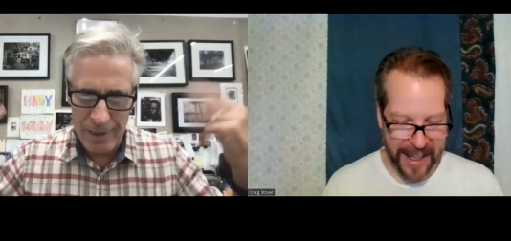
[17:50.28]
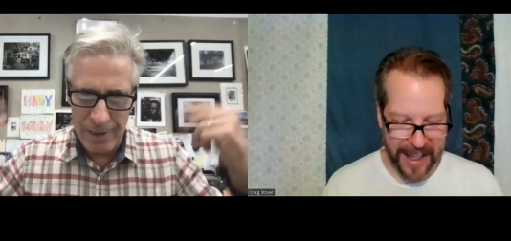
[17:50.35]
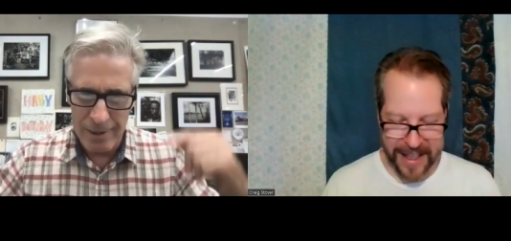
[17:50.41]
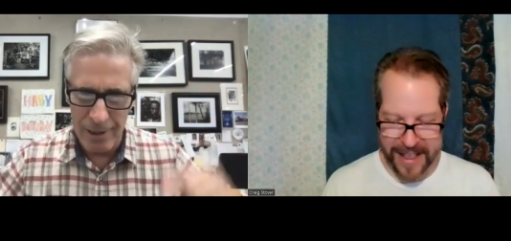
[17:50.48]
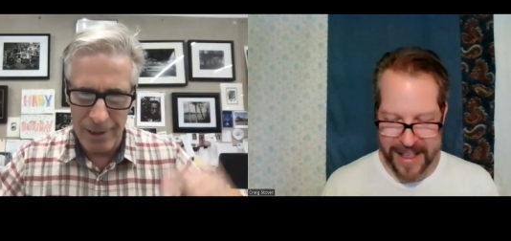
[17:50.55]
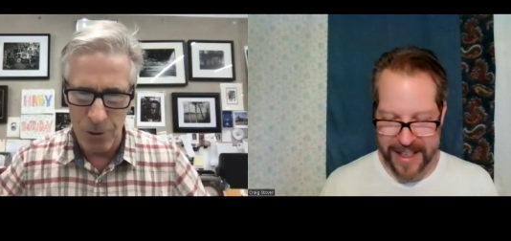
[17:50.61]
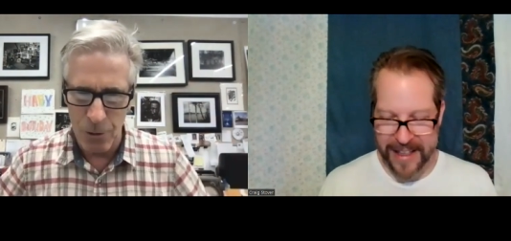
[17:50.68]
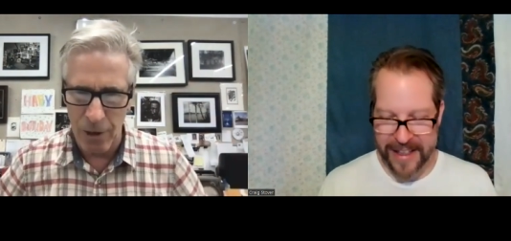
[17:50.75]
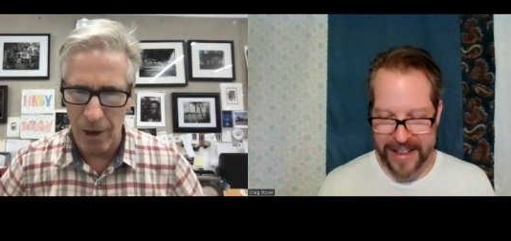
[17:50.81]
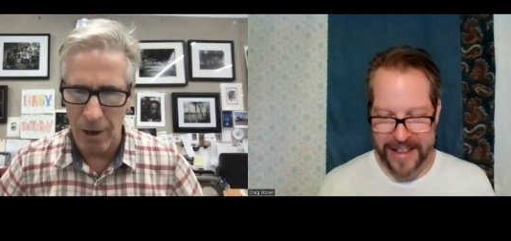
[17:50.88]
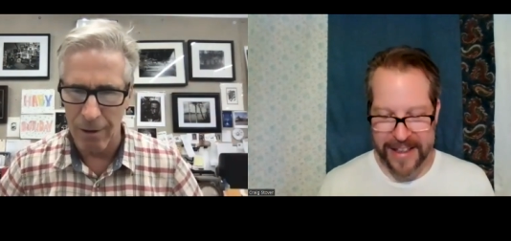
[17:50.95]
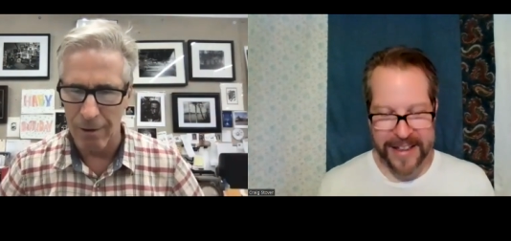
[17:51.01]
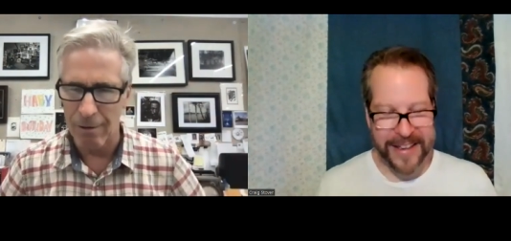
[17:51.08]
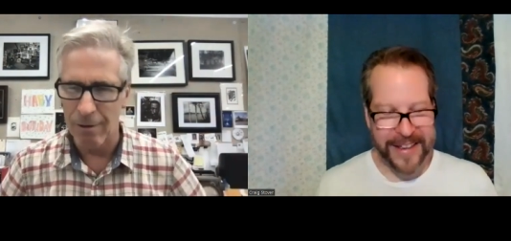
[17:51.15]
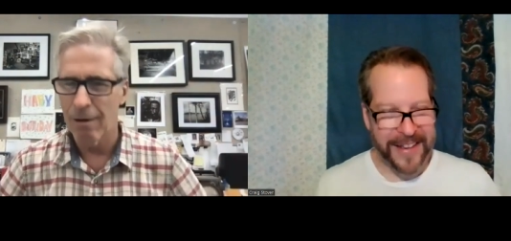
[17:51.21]
Speaker 1: need to do
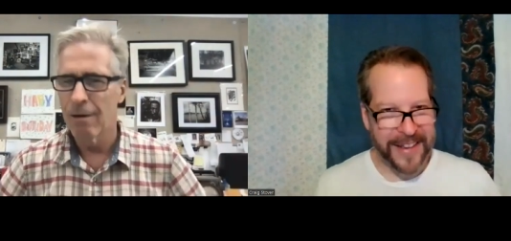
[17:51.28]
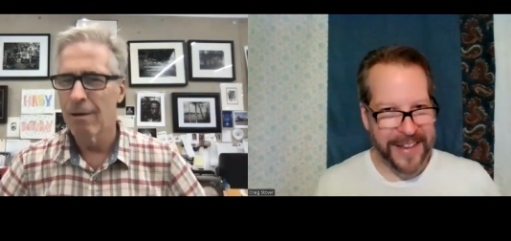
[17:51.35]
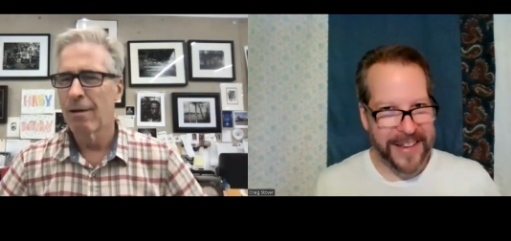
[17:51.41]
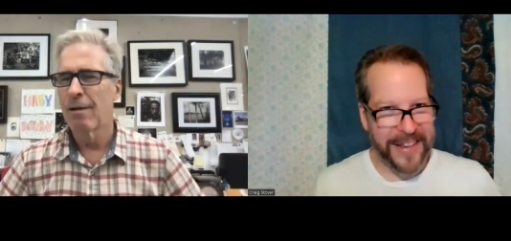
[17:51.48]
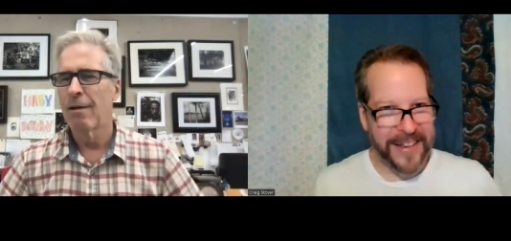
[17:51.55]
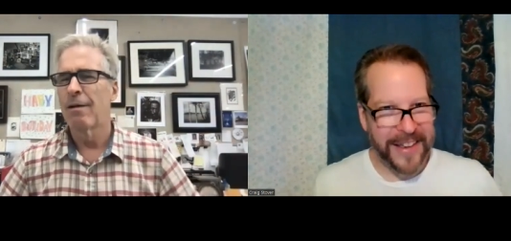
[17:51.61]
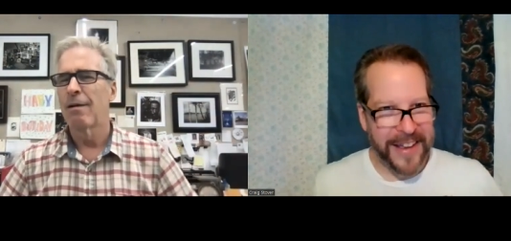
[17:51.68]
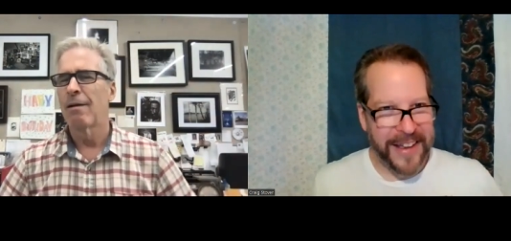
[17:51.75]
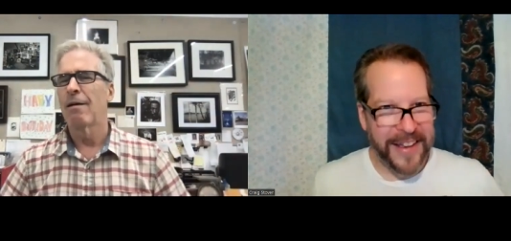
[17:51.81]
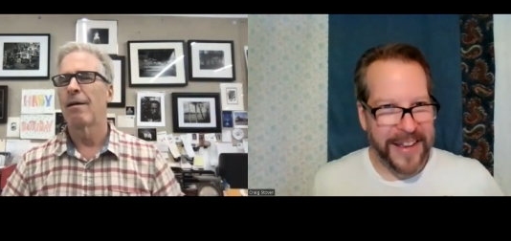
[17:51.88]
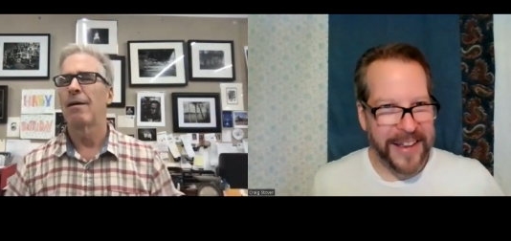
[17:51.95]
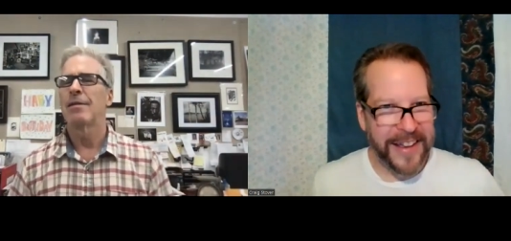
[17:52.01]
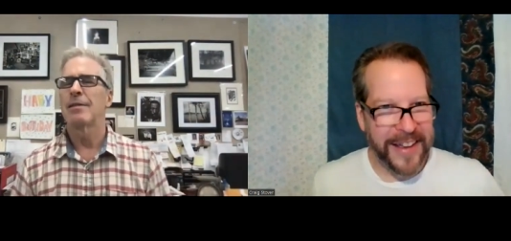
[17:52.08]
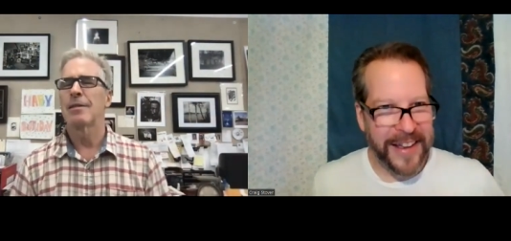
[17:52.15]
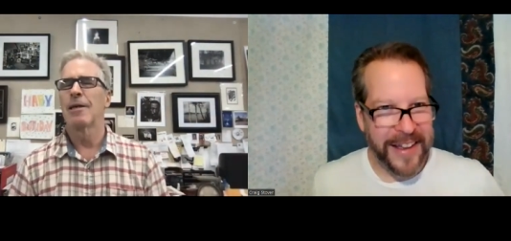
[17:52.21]
color.
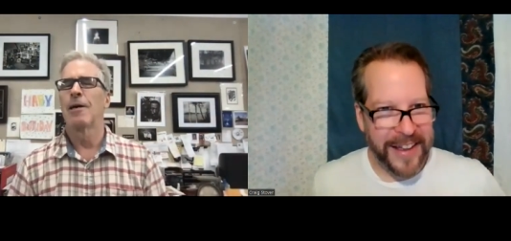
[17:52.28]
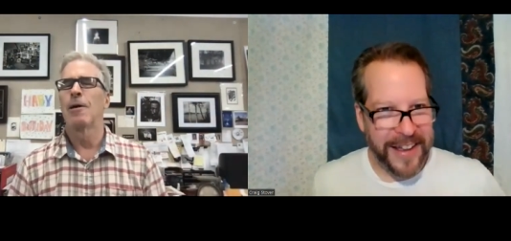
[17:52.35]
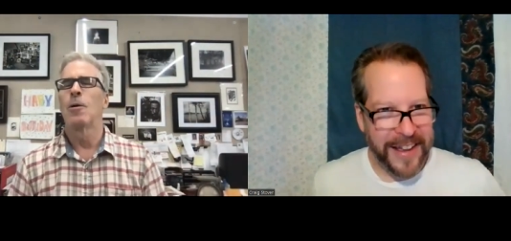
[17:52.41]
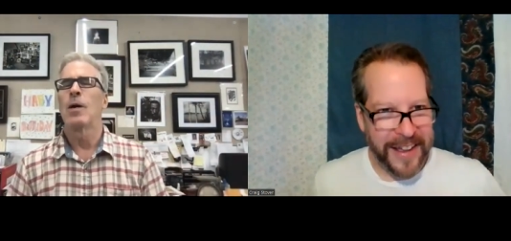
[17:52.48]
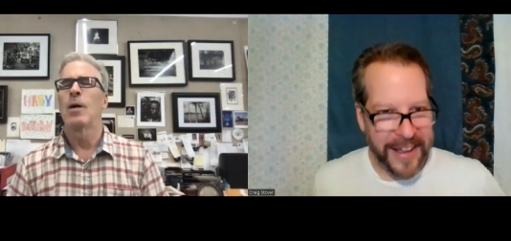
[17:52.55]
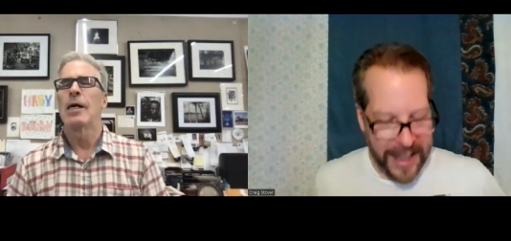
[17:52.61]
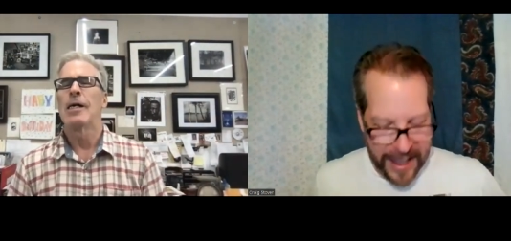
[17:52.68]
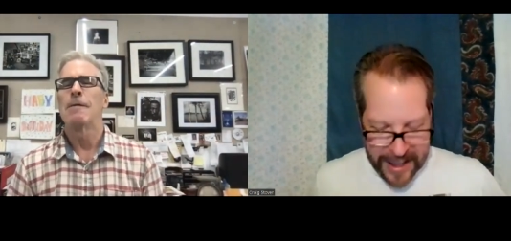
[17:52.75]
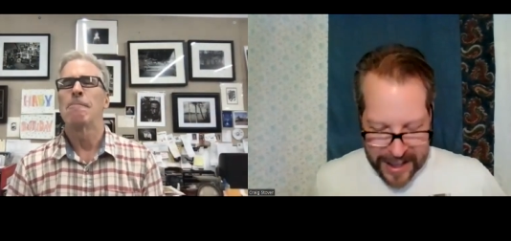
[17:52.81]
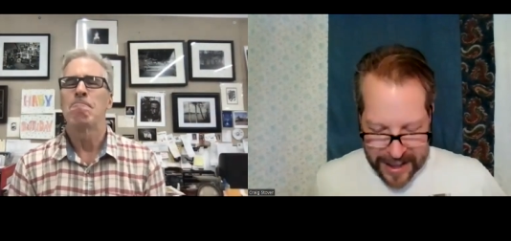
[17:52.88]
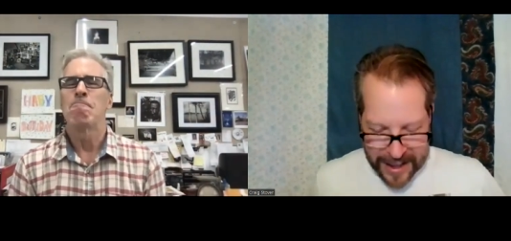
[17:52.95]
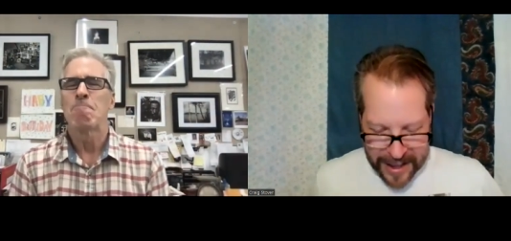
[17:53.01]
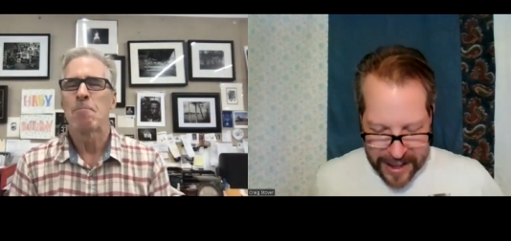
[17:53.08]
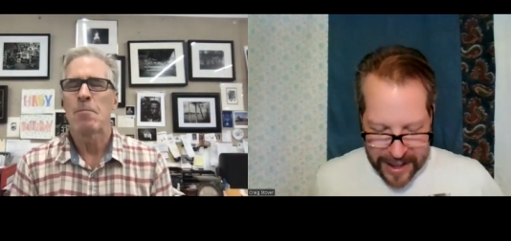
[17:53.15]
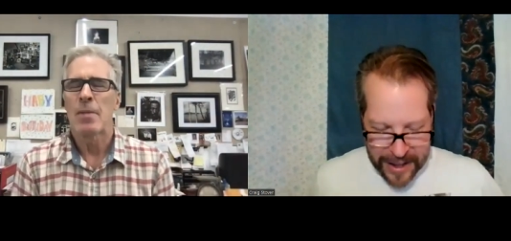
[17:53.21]
So,
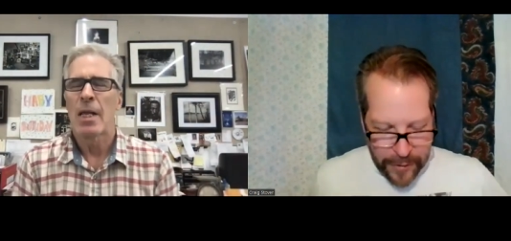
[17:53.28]
um,